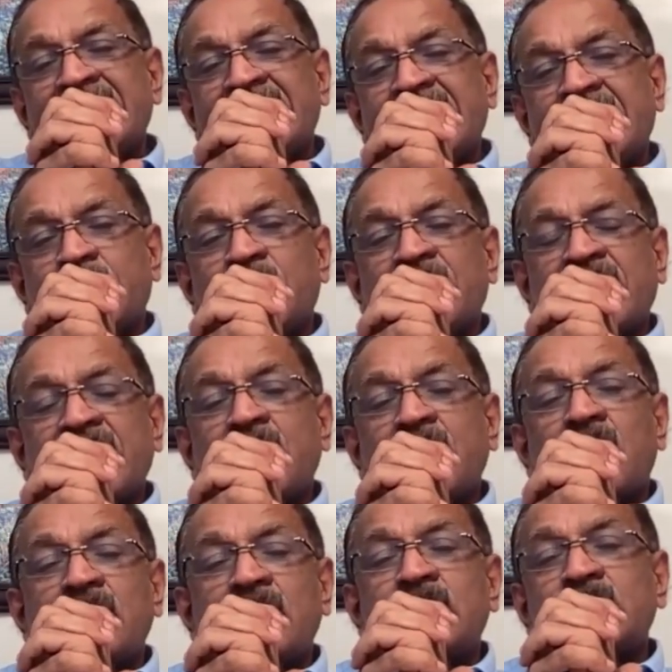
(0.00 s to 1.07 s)
They're working
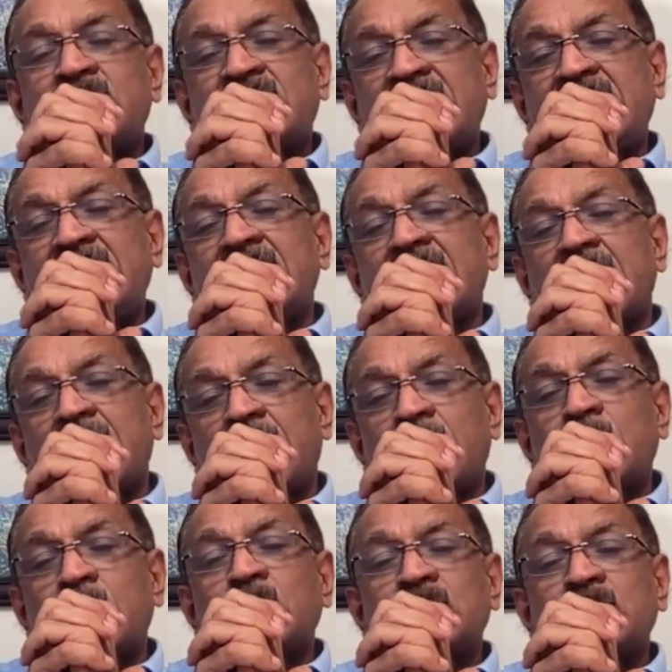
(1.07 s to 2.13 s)
on to see
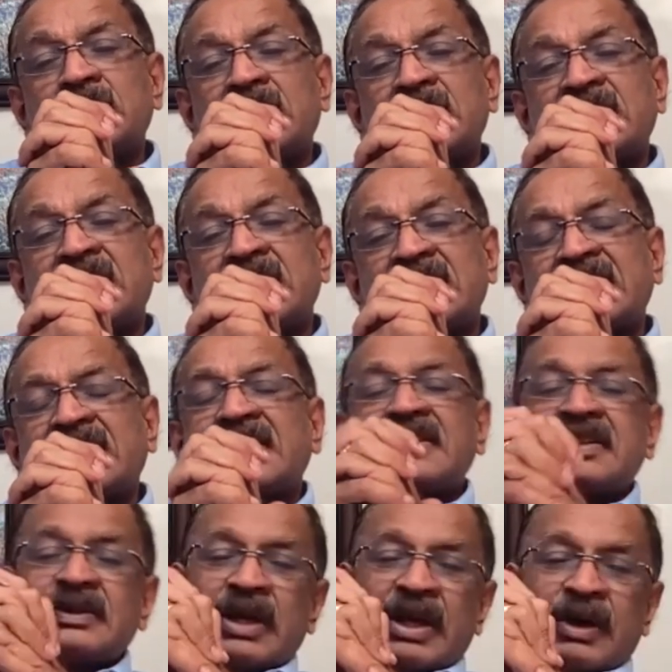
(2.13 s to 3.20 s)
how this
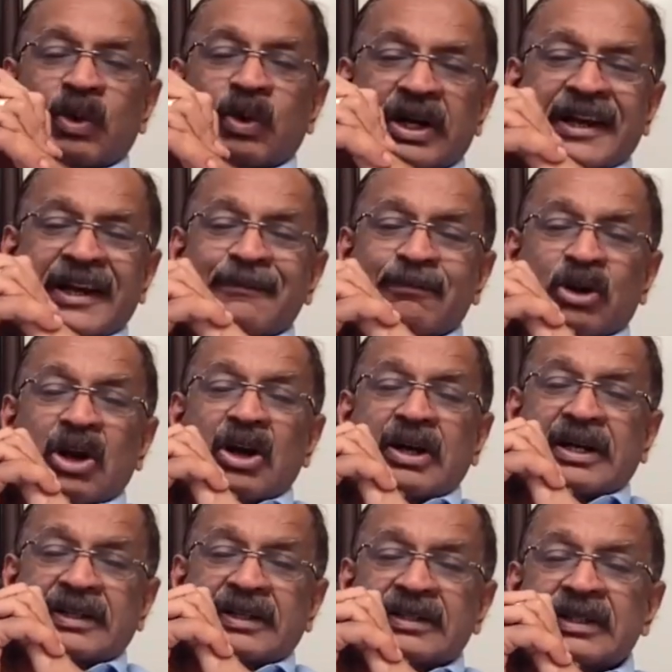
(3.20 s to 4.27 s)
is a work in
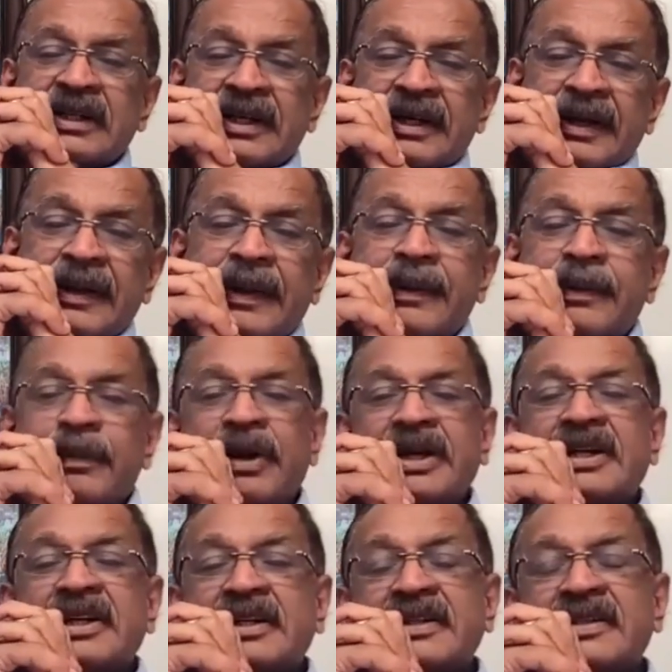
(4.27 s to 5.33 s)
progress, but